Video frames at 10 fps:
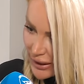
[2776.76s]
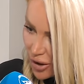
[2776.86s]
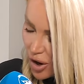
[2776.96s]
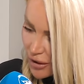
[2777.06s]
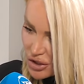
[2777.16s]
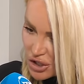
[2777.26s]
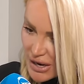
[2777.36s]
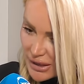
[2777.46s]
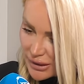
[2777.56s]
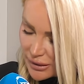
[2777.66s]
like off
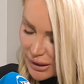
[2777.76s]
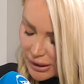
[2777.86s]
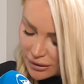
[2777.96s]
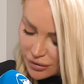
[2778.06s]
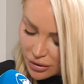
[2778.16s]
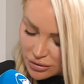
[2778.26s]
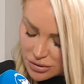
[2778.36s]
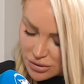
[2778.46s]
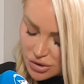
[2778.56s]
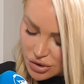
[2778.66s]
shaking and think like fucking
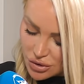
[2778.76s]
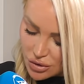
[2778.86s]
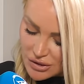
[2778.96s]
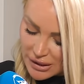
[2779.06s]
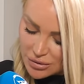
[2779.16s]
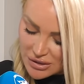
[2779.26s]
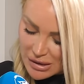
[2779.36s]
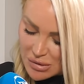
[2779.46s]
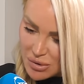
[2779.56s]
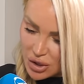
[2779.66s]
just sort it out,
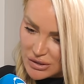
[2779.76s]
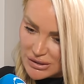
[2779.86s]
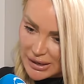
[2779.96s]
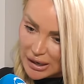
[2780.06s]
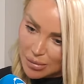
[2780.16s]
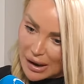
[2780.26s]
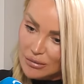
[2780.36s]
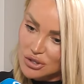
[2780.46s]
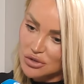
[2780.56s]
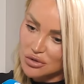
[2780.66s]
Amy, because it's like a
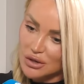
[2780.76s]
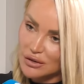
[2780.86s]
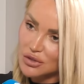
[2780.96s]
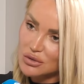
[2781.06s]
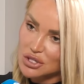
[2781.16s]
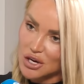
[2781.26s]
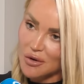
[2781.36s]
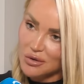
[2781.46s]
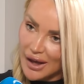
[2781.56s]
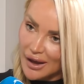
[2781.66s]
power struggle. If you
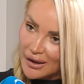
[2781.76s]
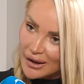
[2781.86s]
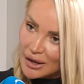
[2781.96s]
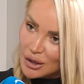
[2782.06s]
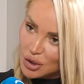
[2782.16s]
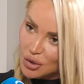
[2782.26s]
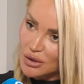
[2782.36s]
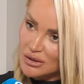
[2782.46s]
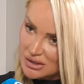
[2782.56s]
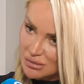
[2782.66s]
show that you're
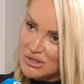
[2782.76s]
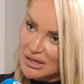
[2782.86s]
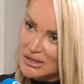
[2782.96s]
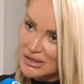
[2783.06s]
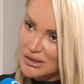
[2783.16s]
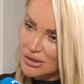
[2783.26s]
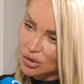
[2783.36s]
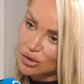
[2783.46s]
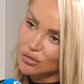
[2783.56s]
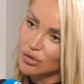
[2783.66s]
intimidated, they're
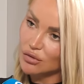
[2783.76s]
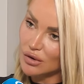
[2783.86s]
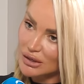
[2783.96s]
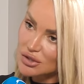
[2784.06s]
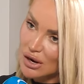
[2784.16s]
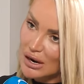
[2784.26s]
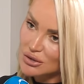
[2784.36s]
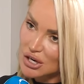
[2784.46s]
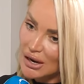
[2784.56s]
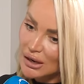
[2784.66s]
going to run rings
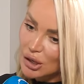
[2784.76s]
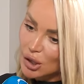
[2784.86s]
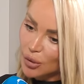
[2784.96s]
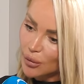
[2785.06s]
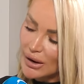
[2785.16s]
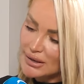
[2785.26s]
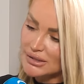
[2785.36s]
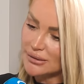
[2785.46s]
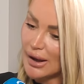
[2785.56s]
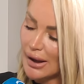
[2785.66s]
round you.
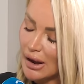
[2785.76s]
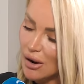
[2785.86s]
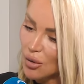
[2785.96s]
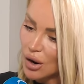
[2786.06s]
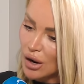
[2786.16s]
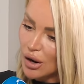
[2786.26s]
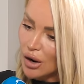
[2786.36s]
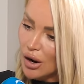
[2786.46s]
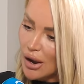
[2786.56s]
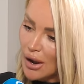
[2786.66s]
Whereas now,
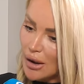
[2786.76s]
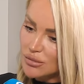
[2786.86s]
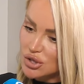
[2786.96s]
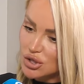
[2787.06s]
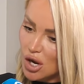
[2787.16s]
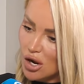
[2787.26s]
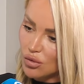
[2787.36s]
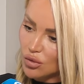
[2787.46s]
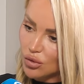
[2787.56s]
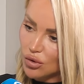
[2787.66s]
I'm
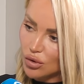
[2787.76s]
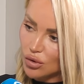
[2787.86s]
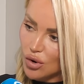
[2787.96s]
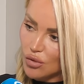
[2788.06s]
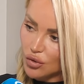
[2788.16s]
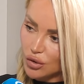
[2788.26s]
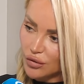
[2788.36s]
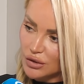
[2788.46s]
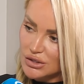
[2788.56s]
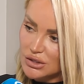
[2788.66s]
so
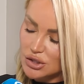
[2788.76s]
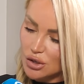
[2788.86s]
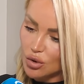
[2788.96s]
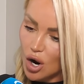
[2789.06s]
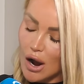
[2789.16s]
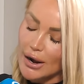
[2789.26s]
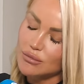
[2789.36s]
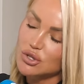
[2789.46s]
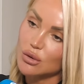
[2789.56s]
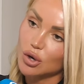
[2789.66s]
ruthless and so calm and I'm so